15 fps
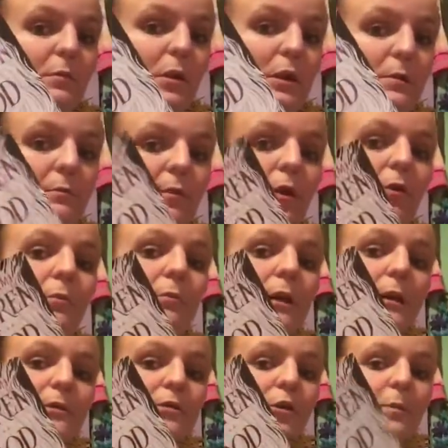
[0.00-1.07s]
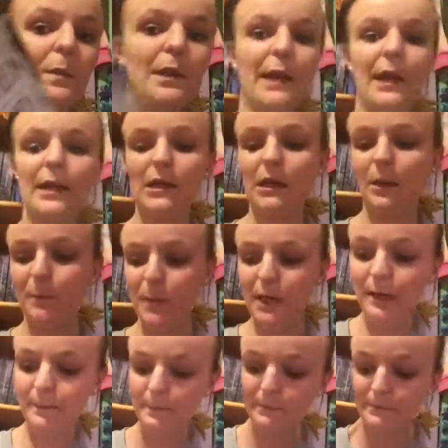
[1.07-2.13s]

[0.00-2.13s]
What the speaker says: Blood and Bone by Tomi Adeyemi.